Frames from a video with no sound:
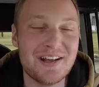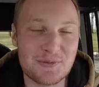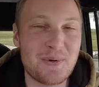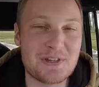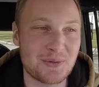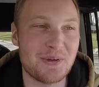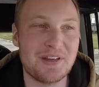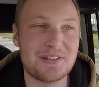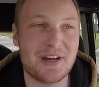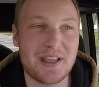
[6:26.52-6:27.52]
especially when
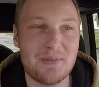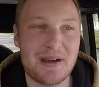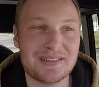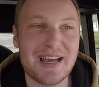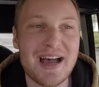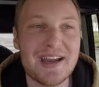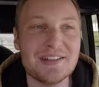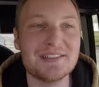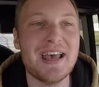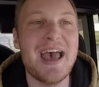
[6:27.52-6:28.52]
you're talking about
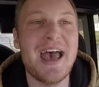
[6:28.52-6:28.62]
tires.